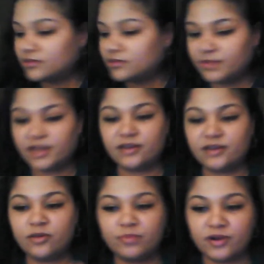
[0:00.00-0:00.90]
mini
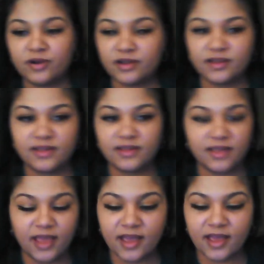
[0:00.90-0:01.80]
notebook
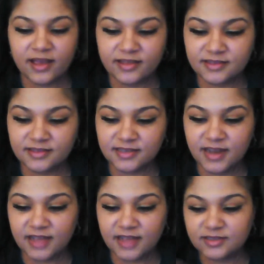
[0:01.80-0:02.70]
and it
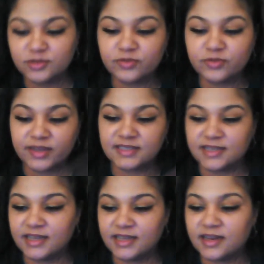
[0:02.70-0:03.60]
has two rings in it.